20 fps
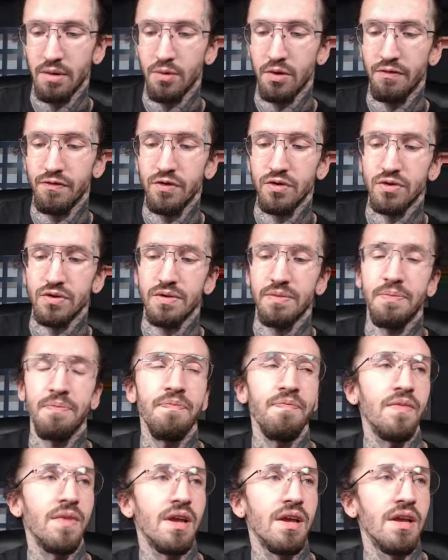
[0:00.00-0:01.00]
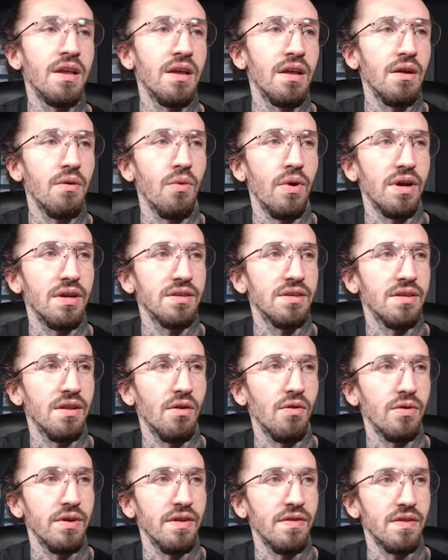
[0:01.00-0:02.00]
confused. Why is it
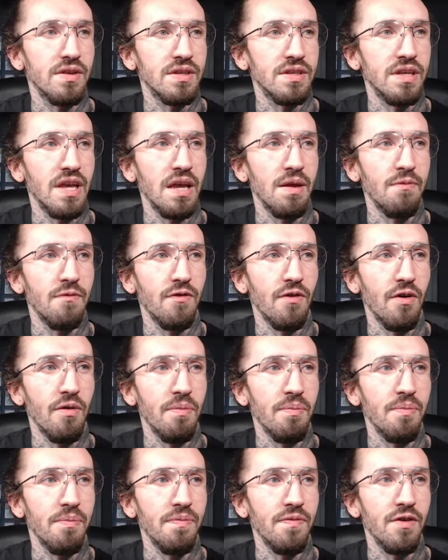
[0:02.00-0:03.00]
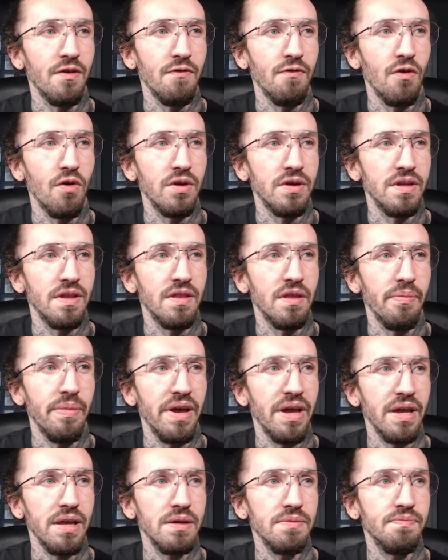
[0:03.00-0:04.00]
looking the same from the front and the
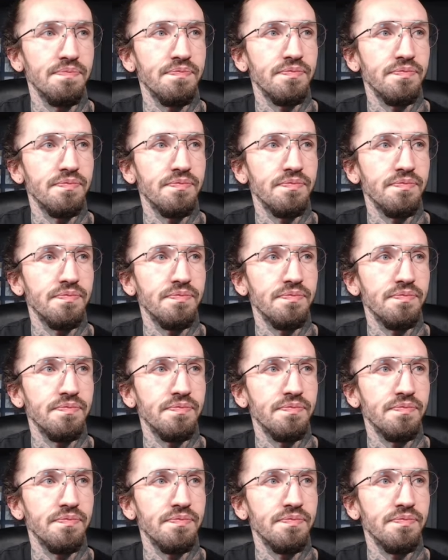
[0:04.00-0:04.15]
back?